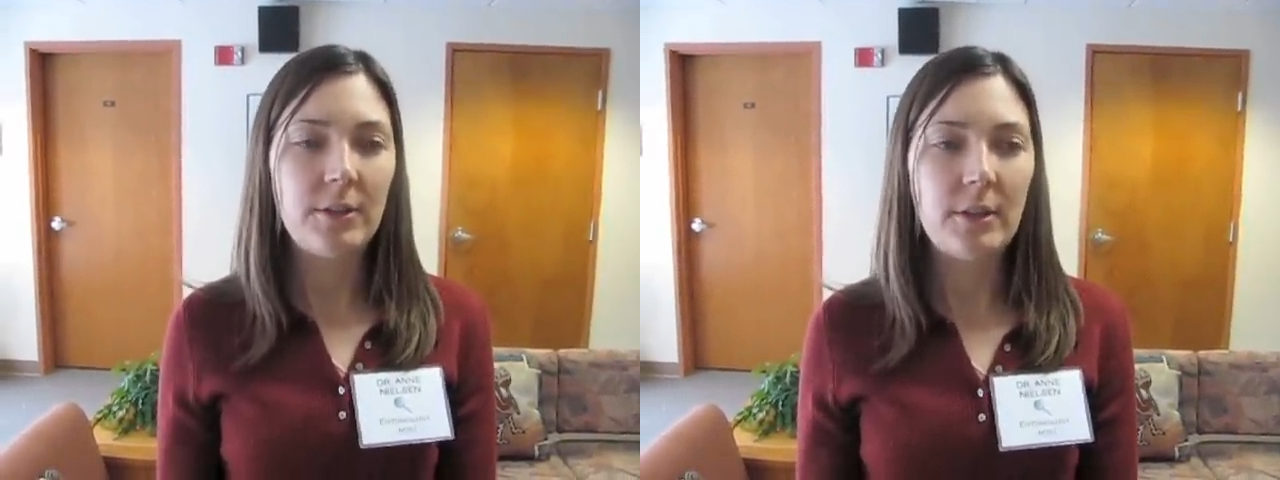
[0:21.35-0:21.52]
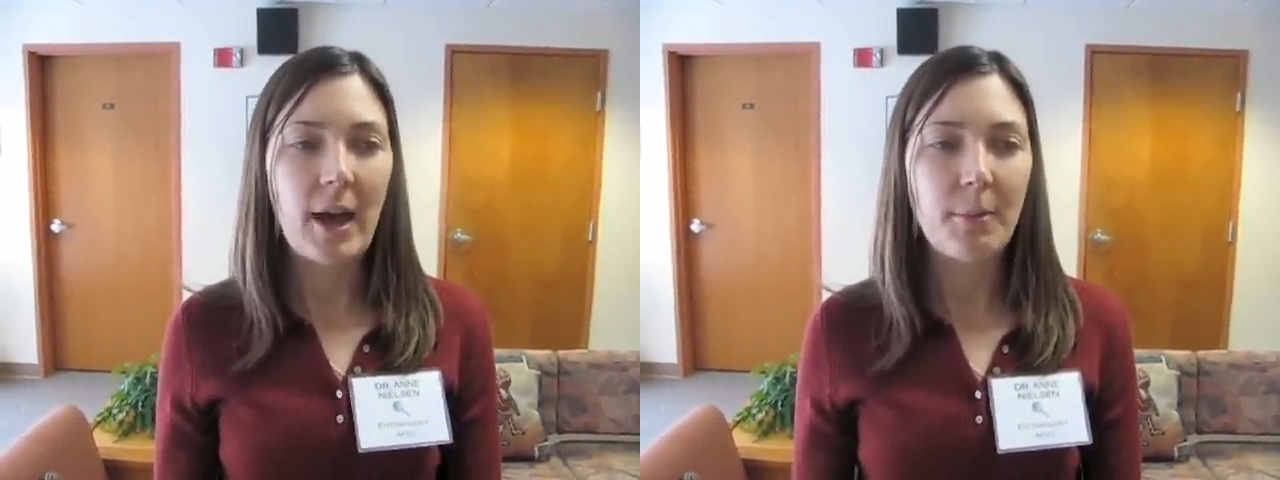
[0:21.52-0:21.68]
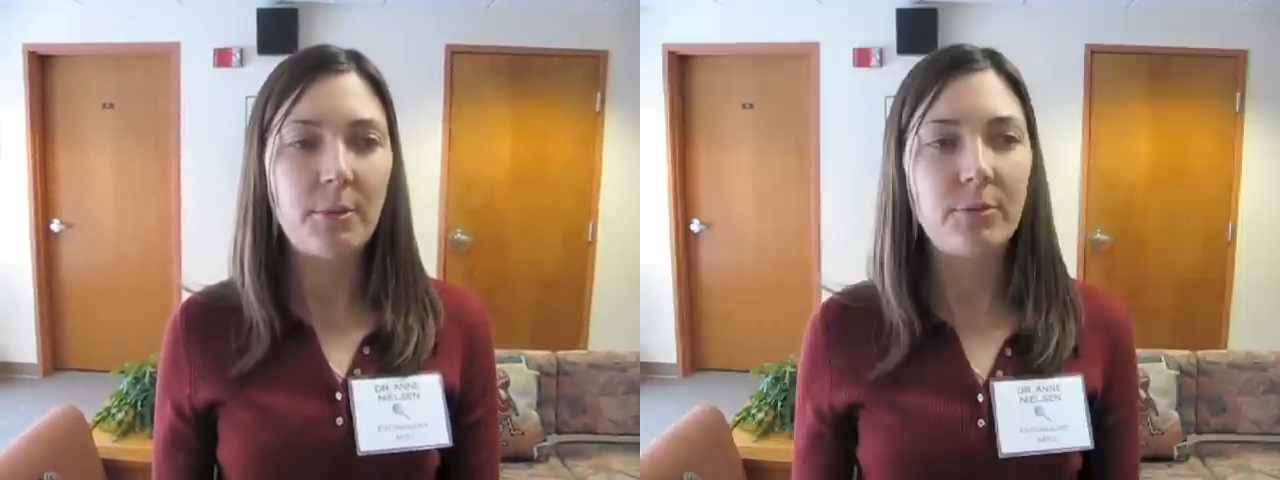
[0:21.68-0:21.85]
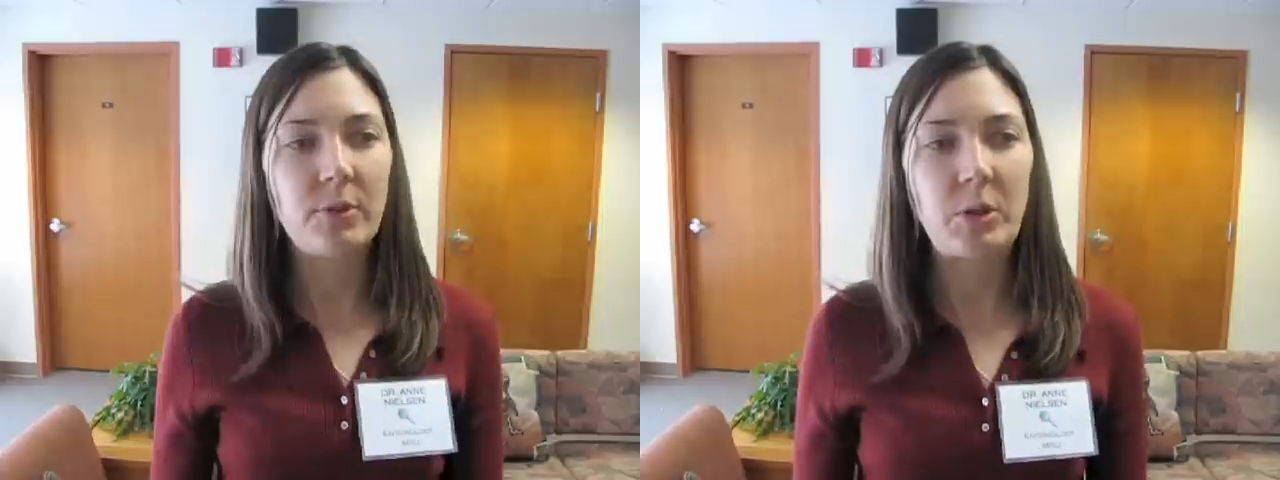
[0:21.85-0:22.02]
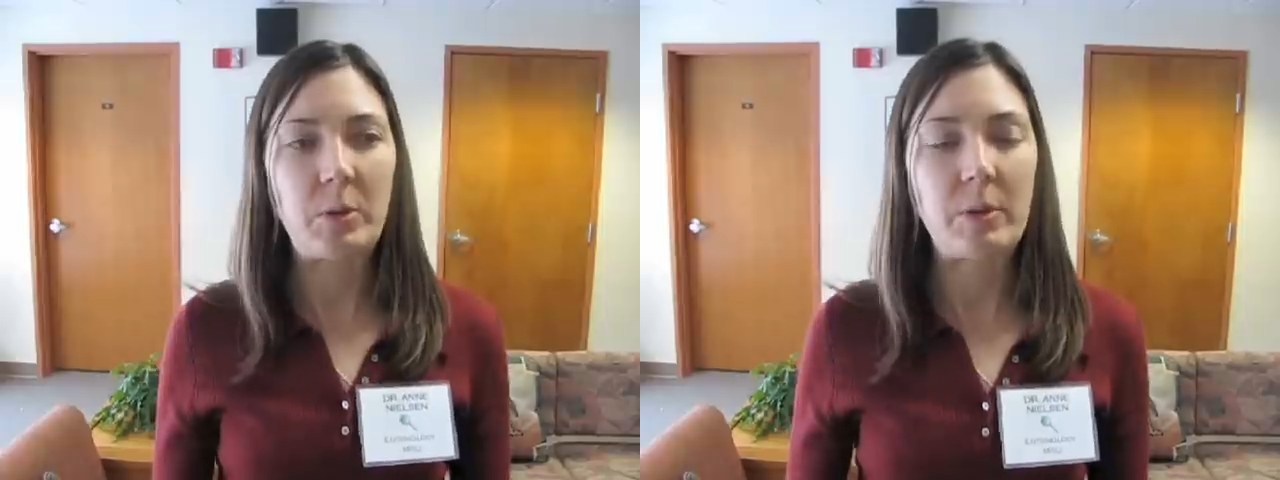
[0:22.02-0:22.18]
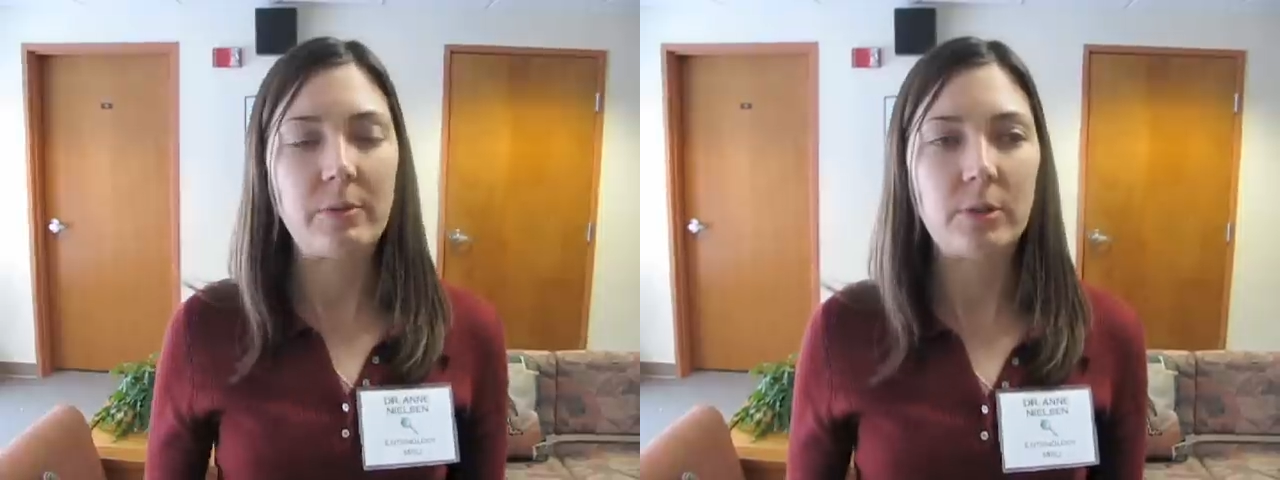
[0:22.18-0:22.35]
apple flea
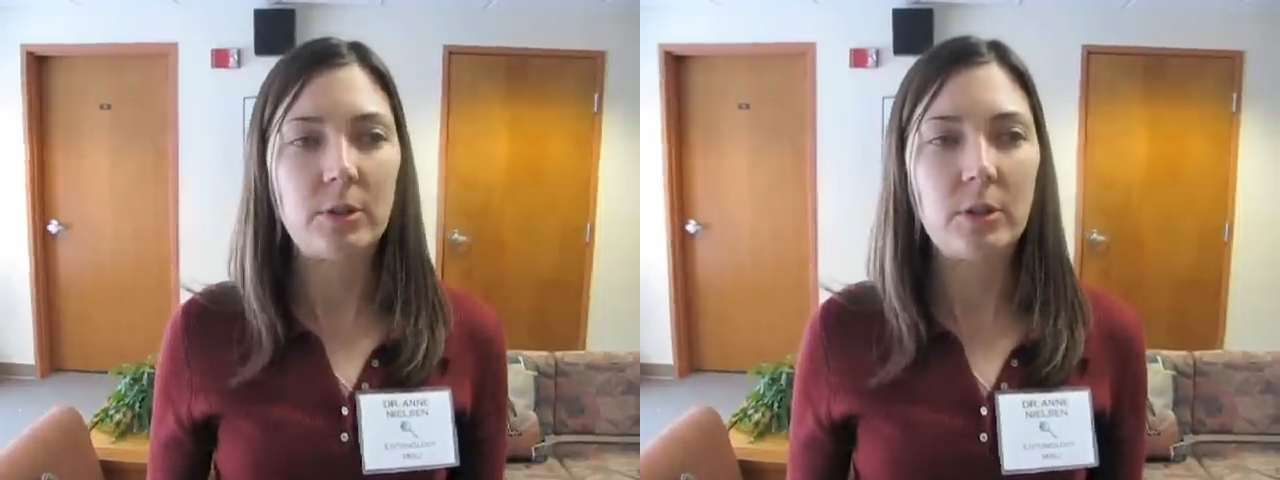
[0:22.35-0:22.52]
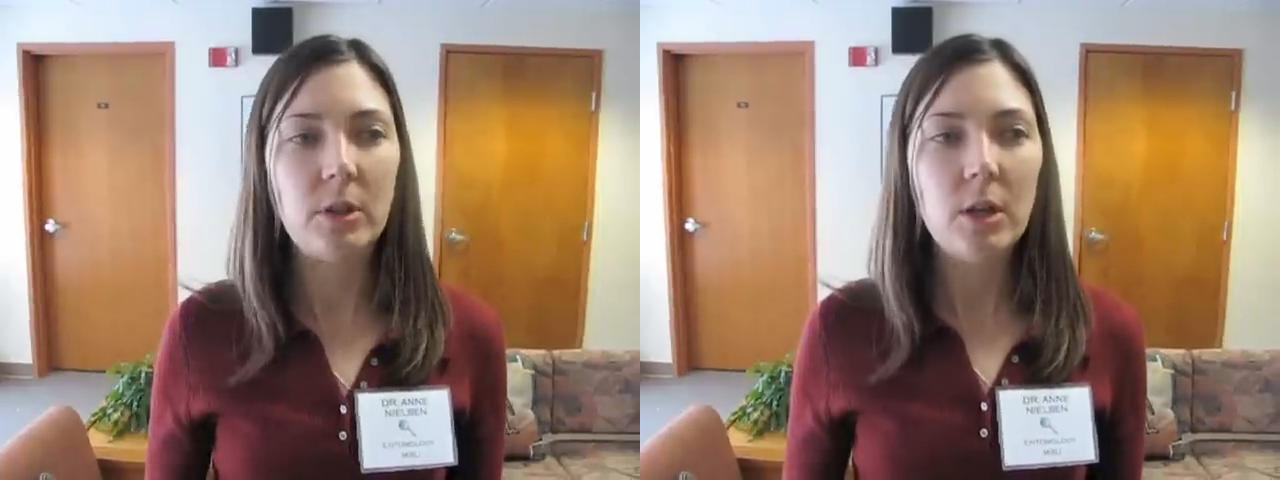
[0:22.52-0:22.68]
weevil